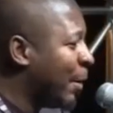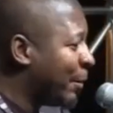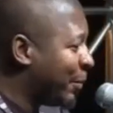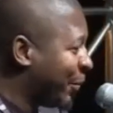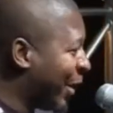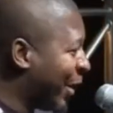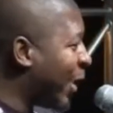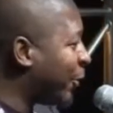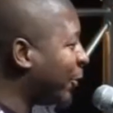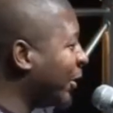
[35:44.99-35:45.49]

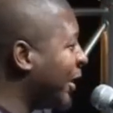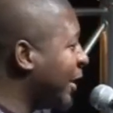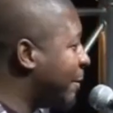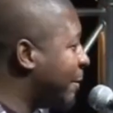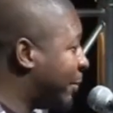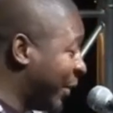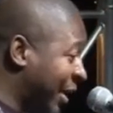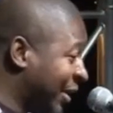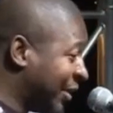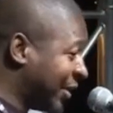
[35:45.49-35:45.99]
Proudly
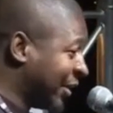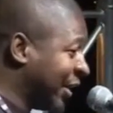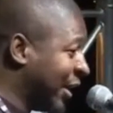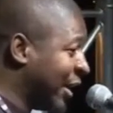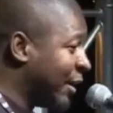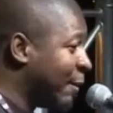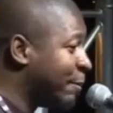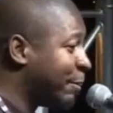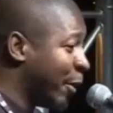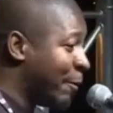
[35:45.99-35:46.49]

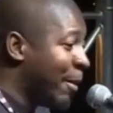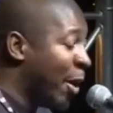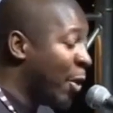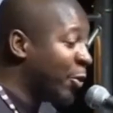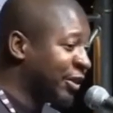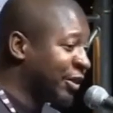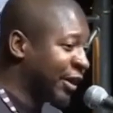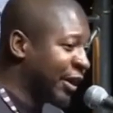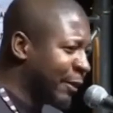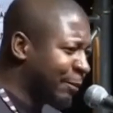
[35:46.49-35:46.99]
preaching,
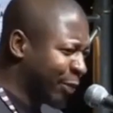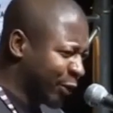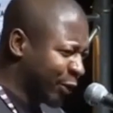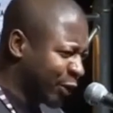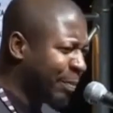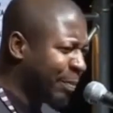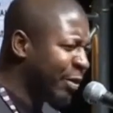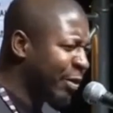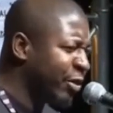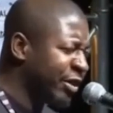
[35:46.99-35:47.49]
promoting
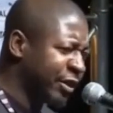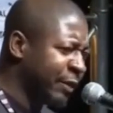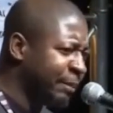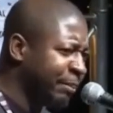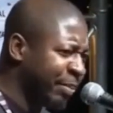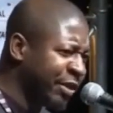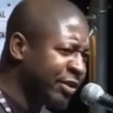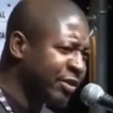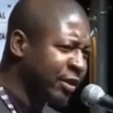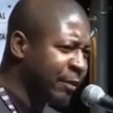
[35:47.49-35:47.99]
prosperity
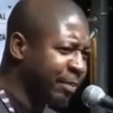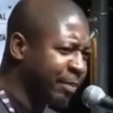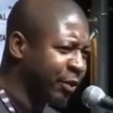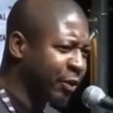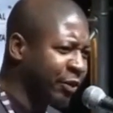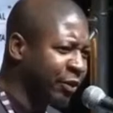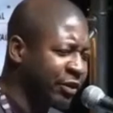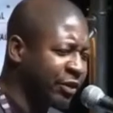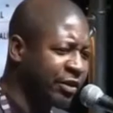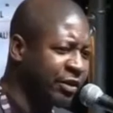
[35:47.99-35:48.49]

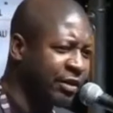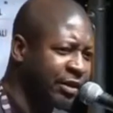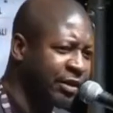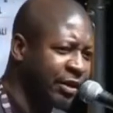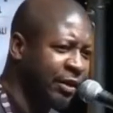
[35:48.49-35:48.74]
principles.